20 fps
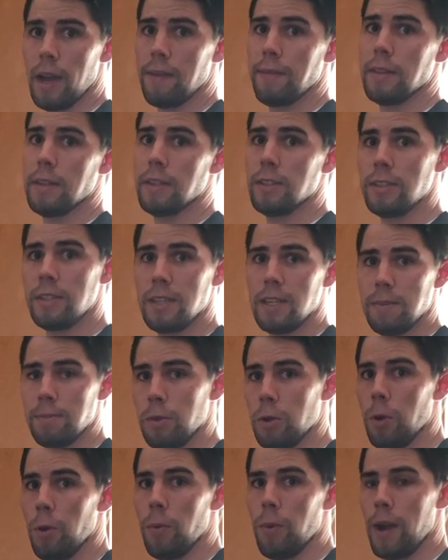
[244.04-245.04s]
having the steam
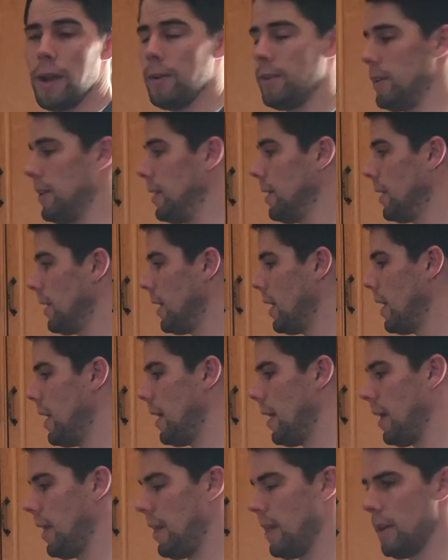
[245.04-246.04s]
go around it.
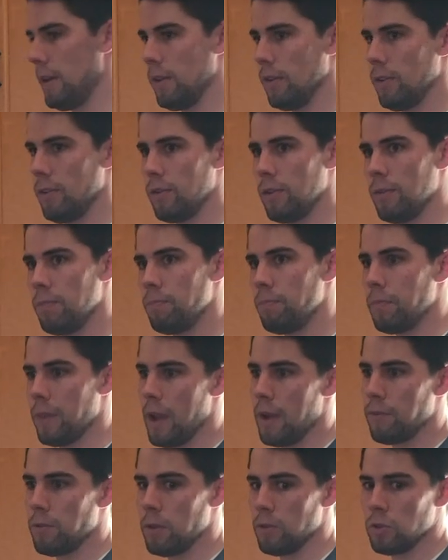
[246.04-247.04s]
And
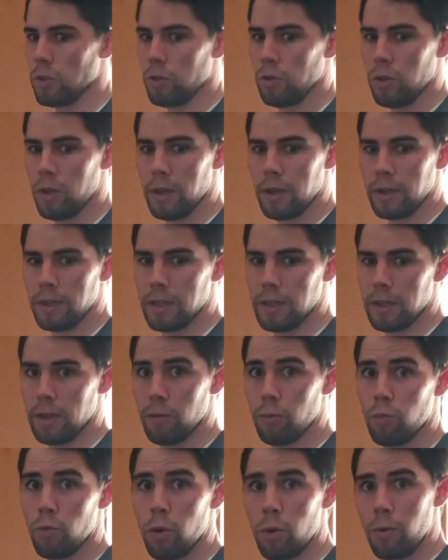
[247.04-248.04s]
after so long, then
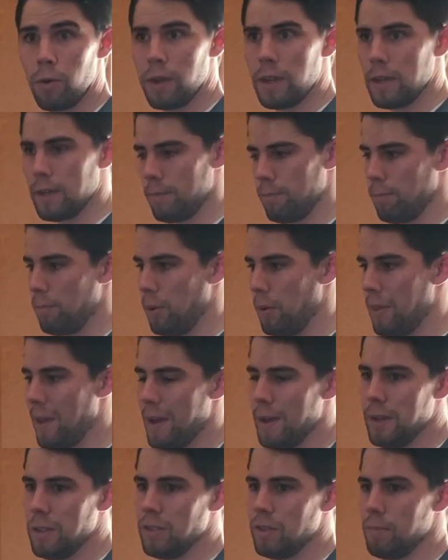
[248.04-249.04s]
I'll hurry and put
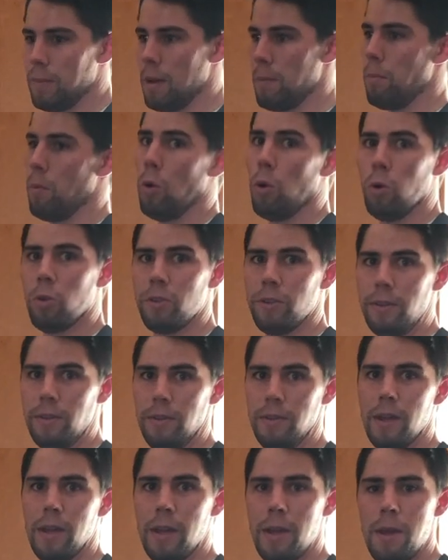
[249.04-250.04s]
that into my mold
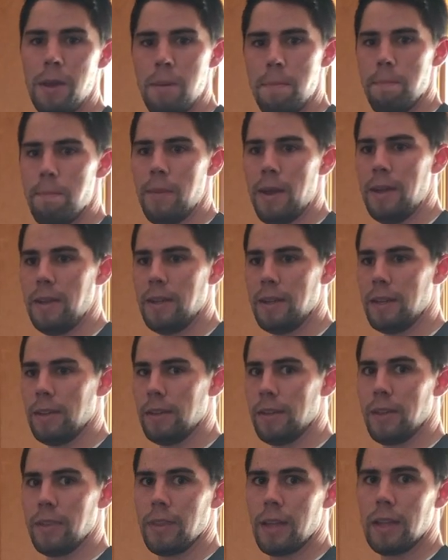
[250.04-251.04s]
and bend it and
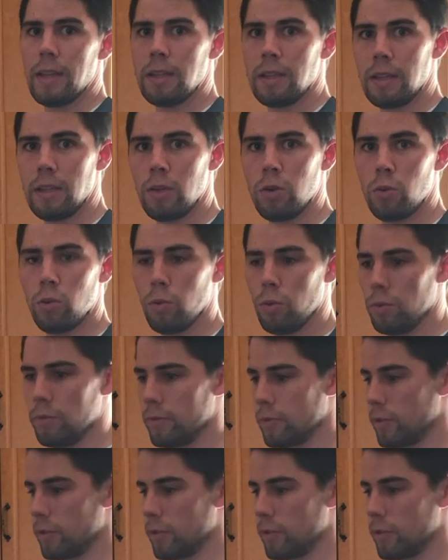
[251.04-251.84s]
let that thing cool.